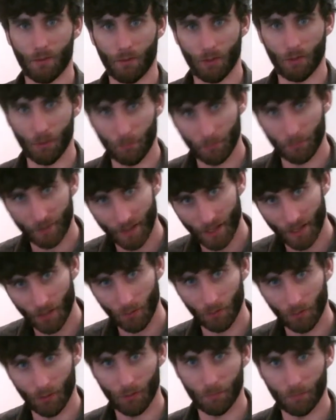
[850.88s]
up,
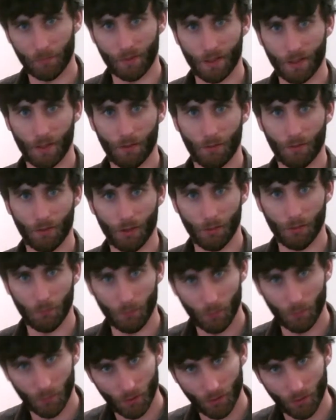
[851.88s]
down, up, down,
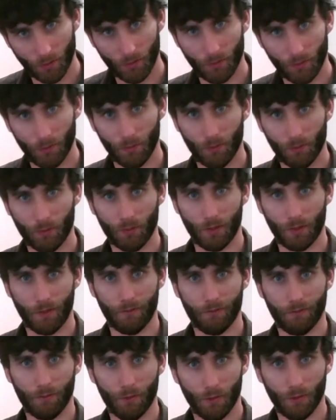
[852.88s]
up. 1, 2, 3,
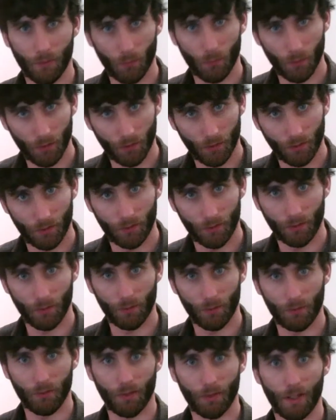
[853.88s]
4. 1, 2,
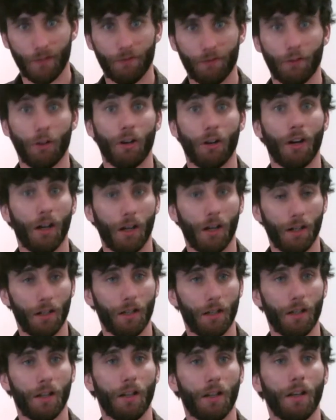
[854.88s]
3, 4. R.
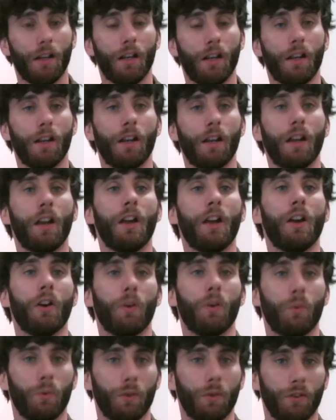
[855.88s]

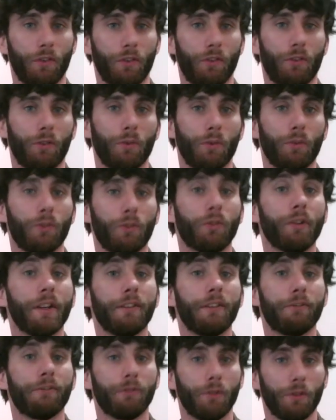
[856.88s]
1, 2, 3,
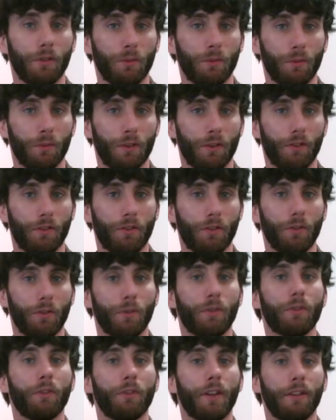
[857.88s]
4. 1, 2,
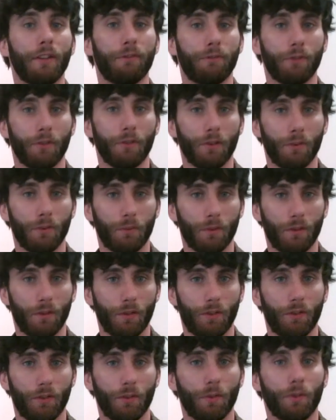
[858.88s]
3, 4. 1,
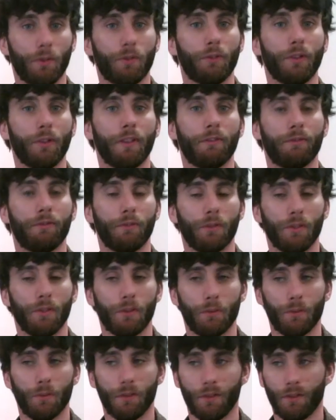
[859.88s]
2, 3, 4.
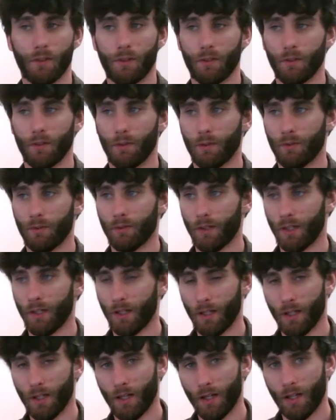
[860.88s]
1, 2, 3.
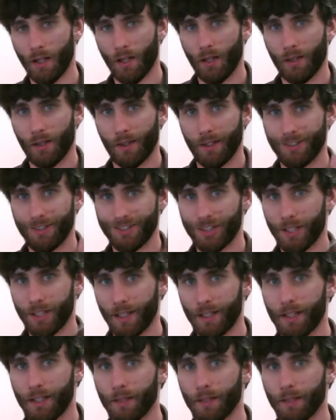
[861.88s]
The jig